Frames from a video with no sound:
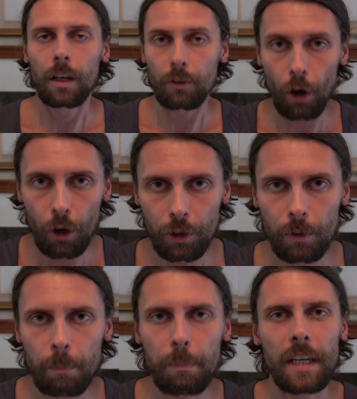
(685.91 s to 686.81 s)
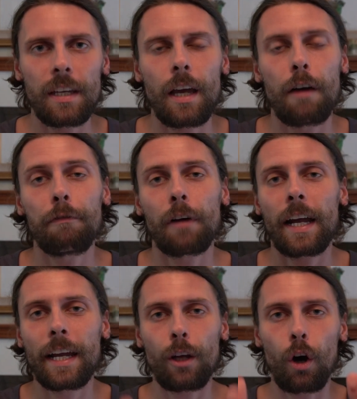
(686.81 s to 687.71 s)
Don't be
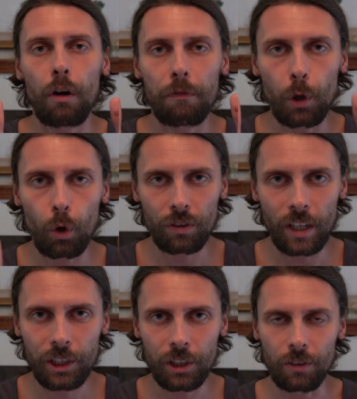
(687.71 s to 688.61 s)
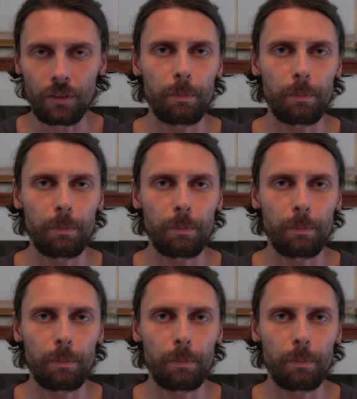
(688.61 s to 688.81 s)
afraid of your teachers,